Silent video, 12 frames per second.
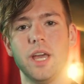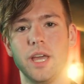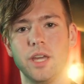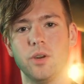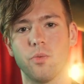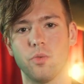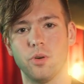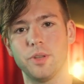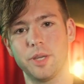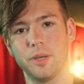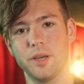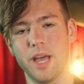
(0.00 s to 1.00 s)
in a
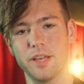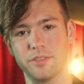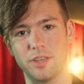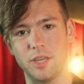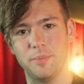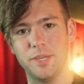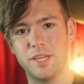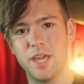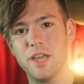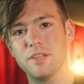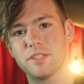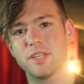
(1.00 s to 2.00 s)
rolling SKB
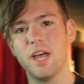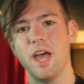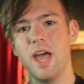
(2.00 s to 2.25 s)
case,